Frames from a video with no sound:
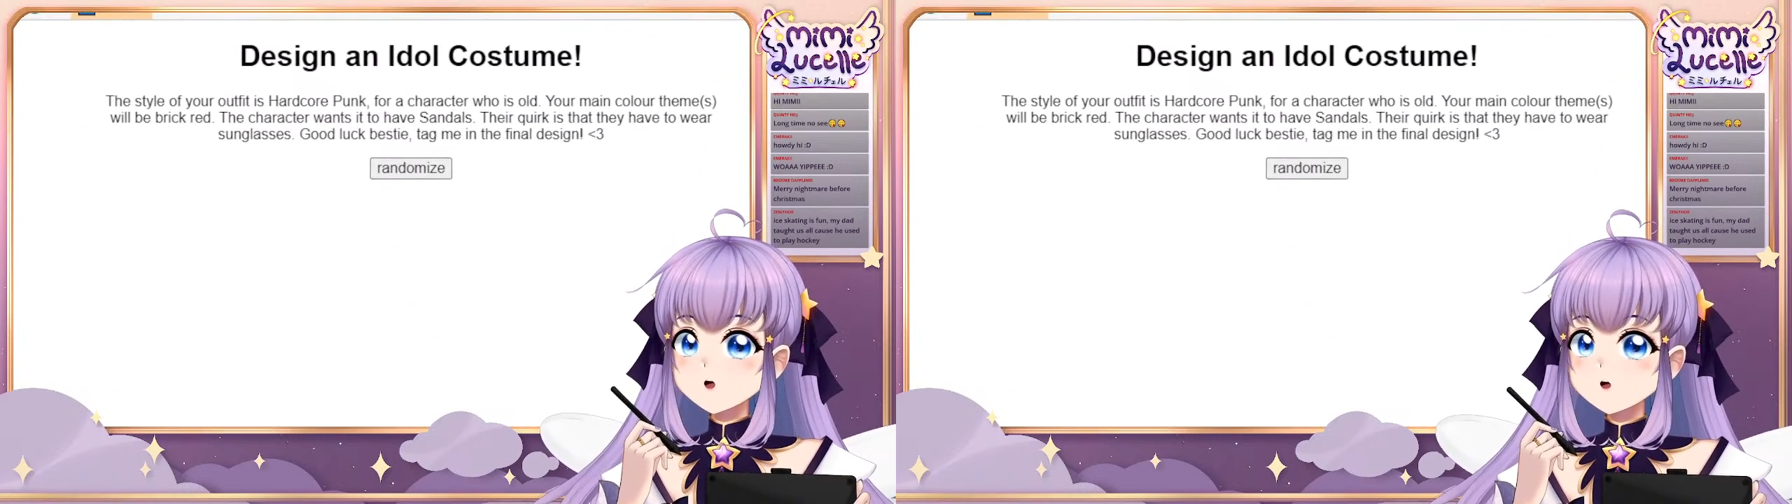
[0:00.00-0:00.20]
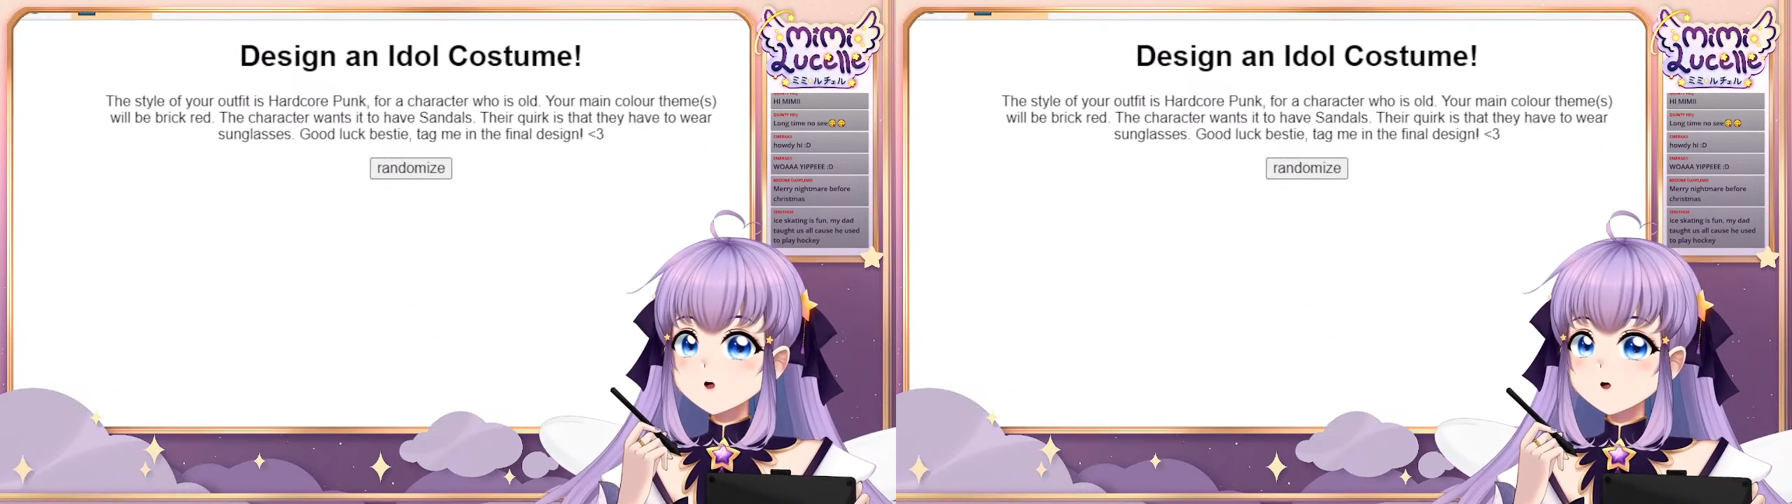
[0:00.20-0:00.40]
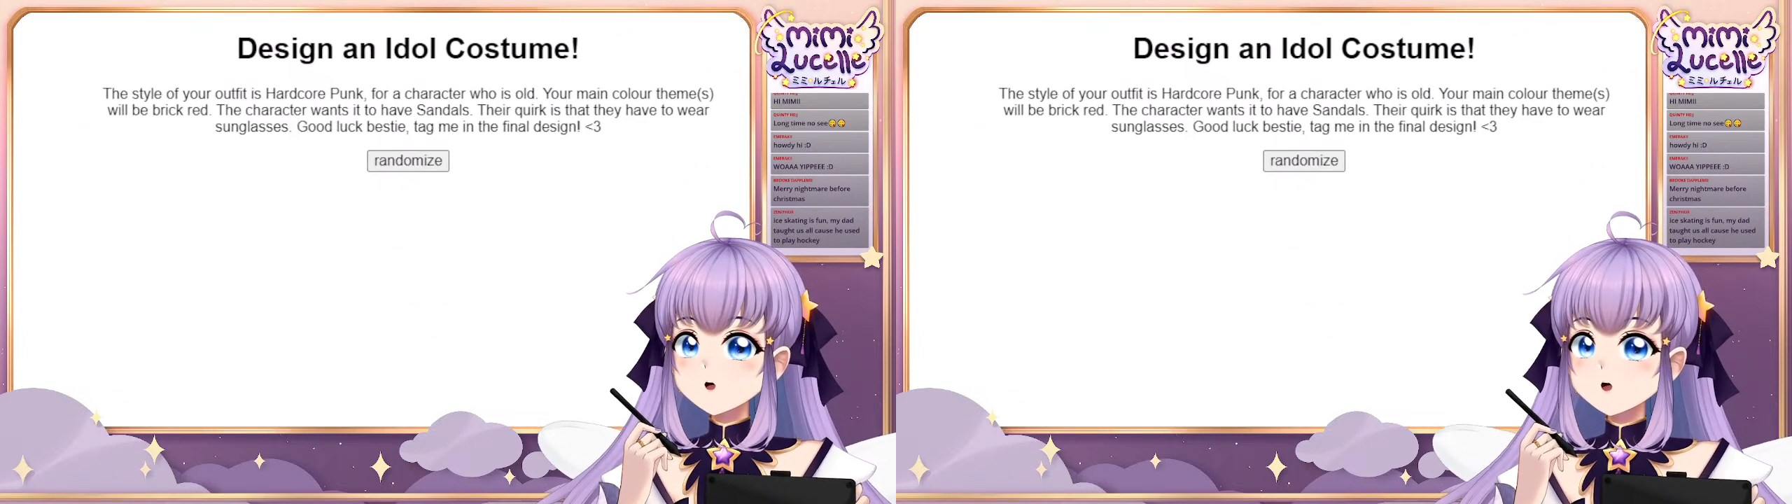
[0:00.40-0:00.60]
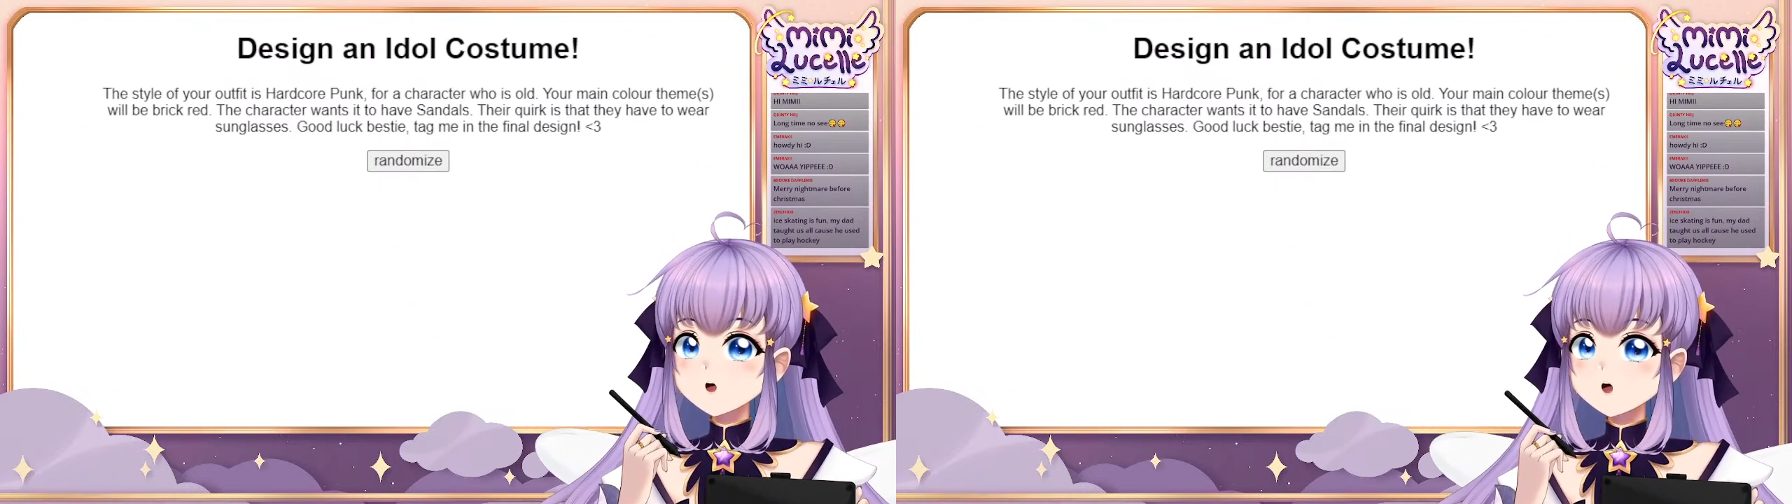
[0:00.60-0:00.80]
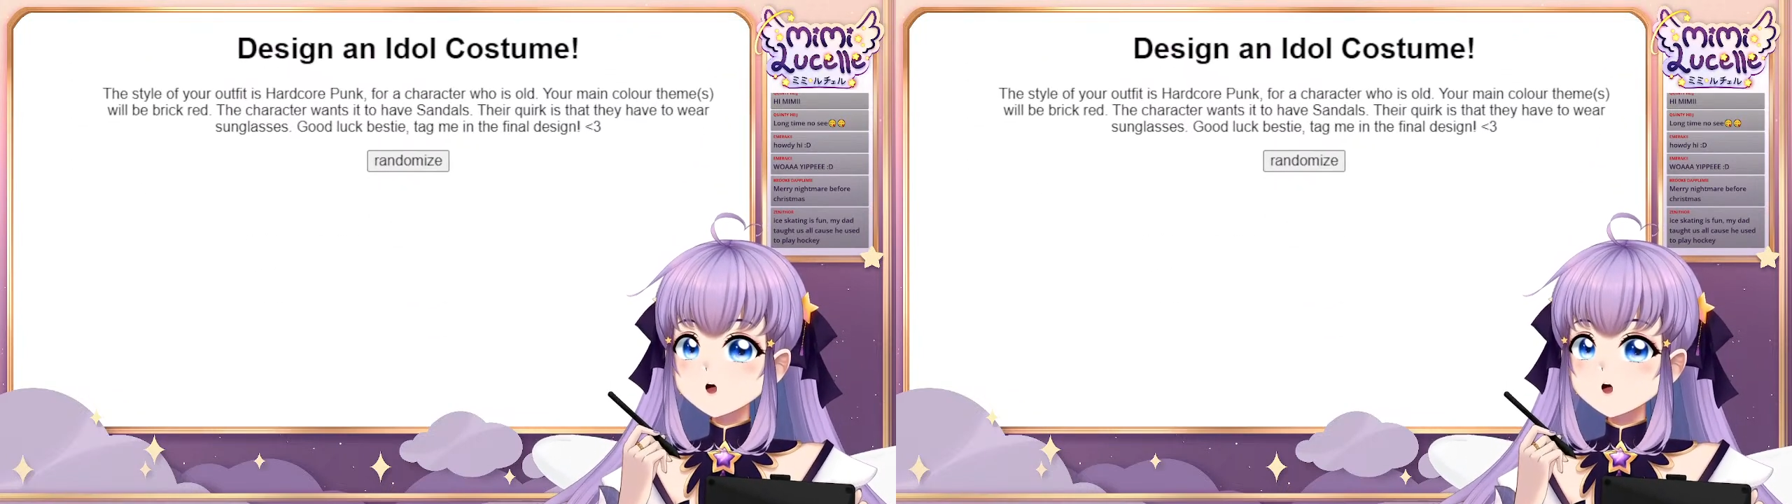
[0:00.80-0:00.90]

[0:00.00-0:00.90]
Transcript: me.